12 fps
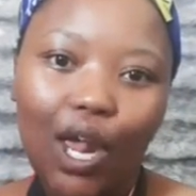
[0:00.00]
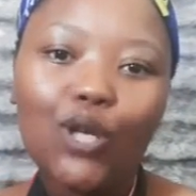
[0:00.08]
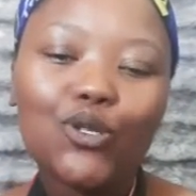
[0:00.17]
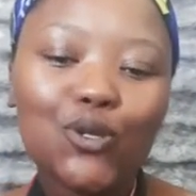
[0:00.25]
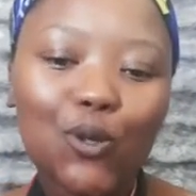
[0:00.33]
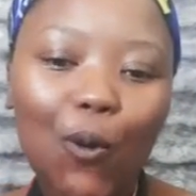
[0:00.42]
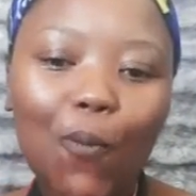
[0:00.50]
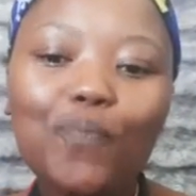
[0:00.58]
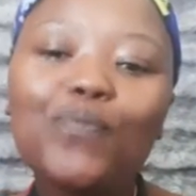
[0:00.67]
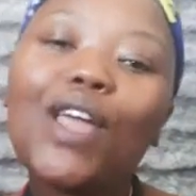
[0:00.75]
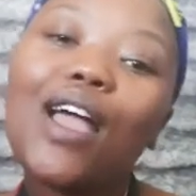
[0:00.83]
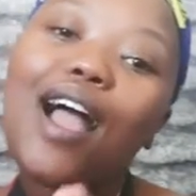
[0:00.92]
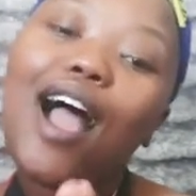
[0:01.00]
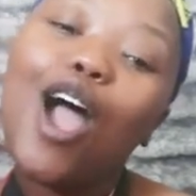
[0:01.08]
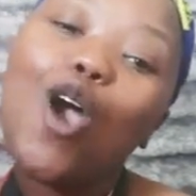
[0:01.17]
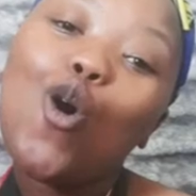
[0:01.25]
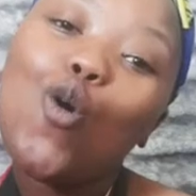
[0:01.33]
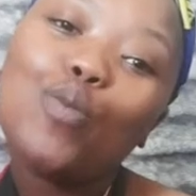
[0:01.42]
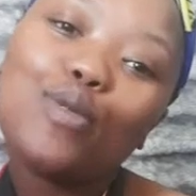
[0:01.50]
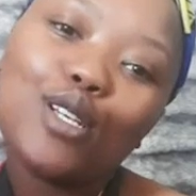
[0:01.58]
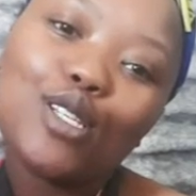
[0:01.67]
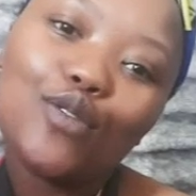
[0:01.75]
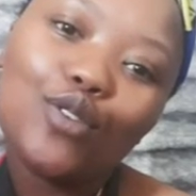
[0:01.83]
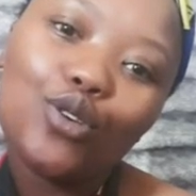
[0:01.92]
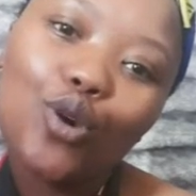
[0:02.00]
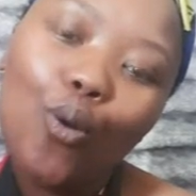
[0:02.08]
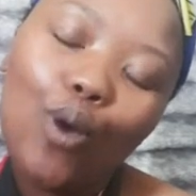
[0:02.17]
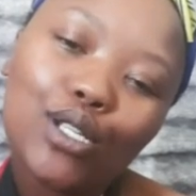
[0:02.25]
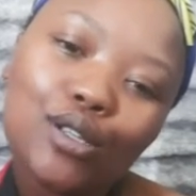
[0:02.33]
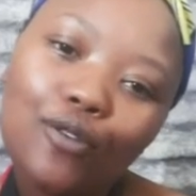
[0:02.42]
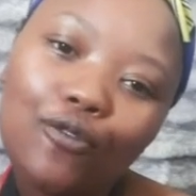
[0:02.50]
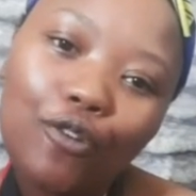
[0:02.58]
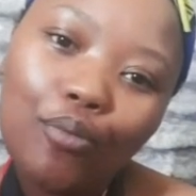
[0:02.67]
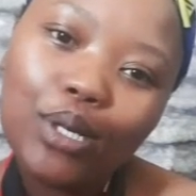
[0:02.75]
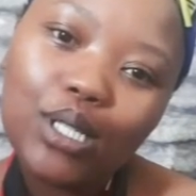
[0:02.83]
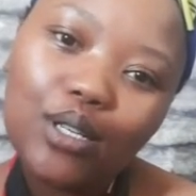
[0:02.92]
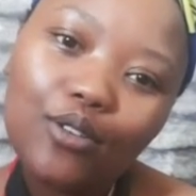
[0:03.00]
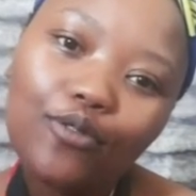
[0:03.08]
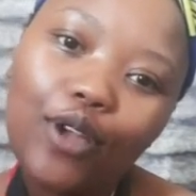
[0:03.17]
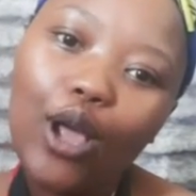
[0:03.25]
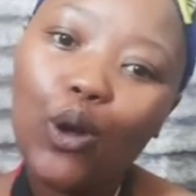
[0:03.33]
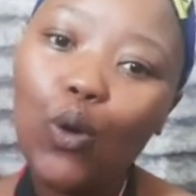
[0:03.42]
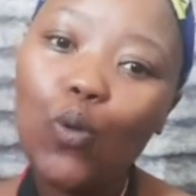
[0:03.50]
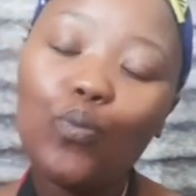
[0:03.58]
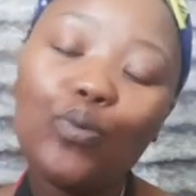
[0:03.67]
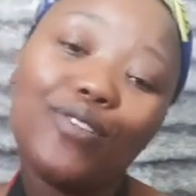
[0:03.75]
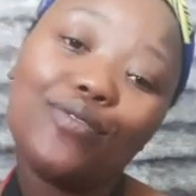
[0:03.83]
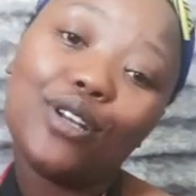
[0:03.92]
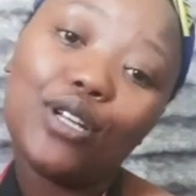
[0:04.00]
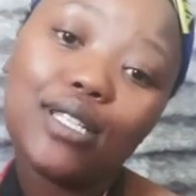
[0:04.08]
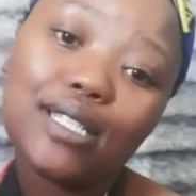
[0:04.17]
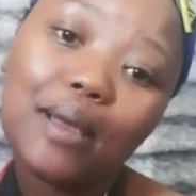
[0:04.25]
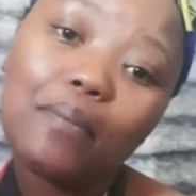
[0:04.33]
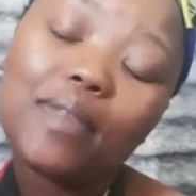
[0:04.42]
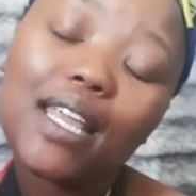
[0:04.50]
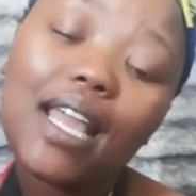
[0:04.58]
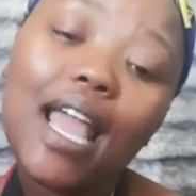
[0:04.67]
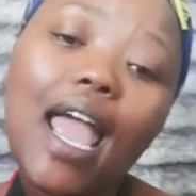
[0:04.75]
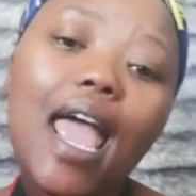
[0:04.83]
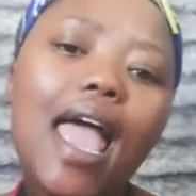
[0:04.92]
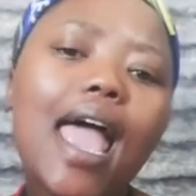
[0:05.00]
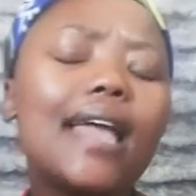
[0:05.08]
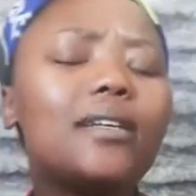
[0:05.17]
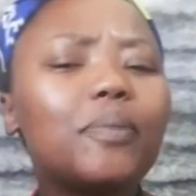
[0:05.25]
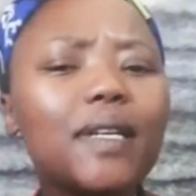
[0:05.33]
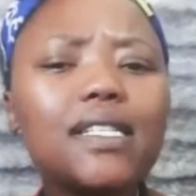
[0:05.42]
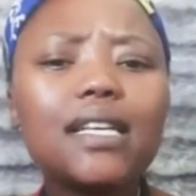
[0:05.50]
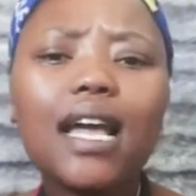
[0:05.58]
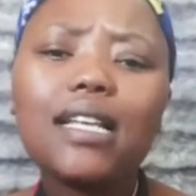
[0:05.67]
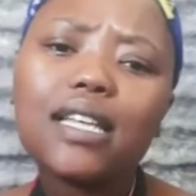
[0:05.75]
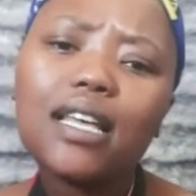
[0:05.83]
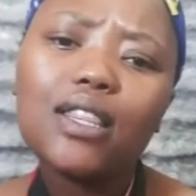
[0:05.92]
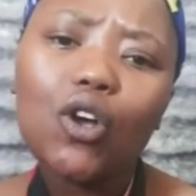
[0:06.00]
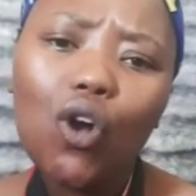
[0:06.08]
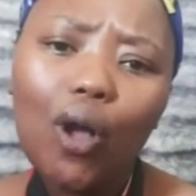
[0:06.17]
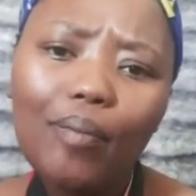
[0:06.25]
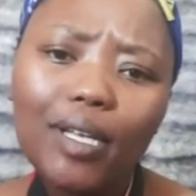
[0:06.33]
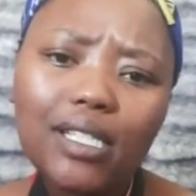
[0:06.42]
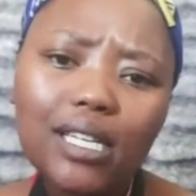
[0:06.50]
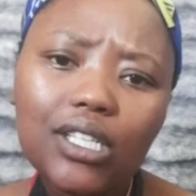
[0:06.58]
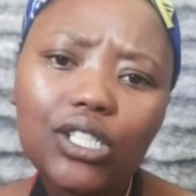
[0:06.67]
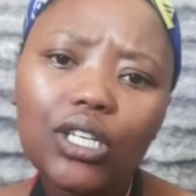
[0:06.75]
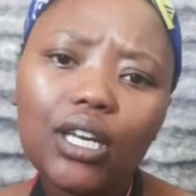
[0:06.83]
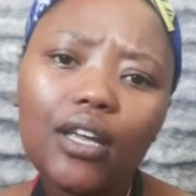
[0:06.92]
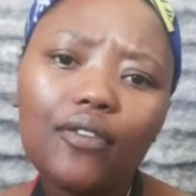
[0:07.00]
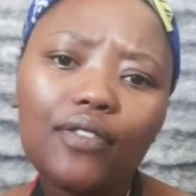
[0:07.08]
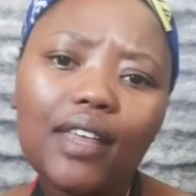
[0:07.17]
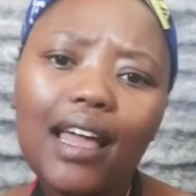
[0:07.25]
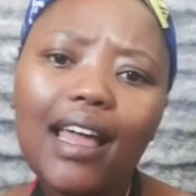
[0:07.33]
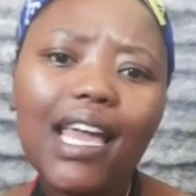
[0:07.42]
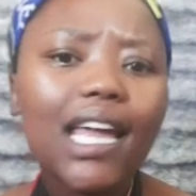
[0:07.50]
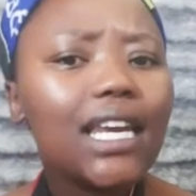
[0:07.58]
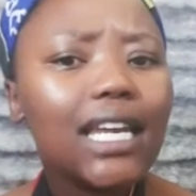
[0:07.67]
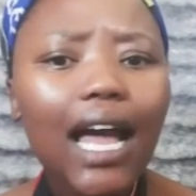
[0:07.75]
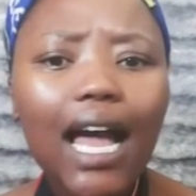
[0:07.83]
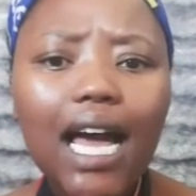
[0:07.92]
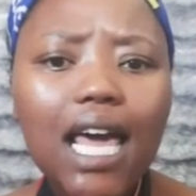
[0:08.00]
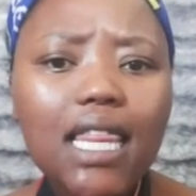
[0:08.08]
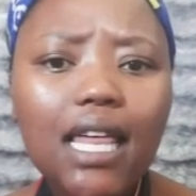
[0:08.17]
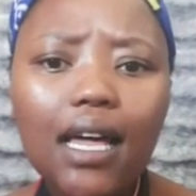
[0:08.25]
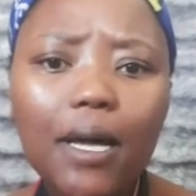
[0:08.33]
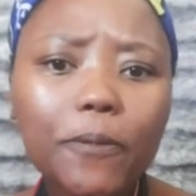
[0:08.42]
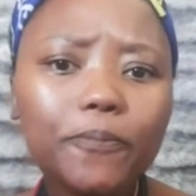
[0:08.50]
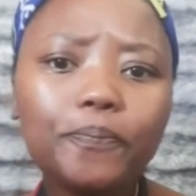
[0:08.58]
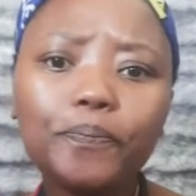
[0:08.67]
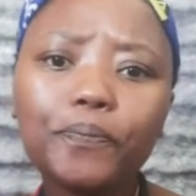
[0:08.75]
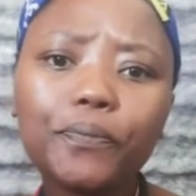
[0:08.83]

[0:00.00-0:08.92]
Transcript: so I hope this video was informative. I hope we've learned something. And please, guys, in the comment section, if there are any other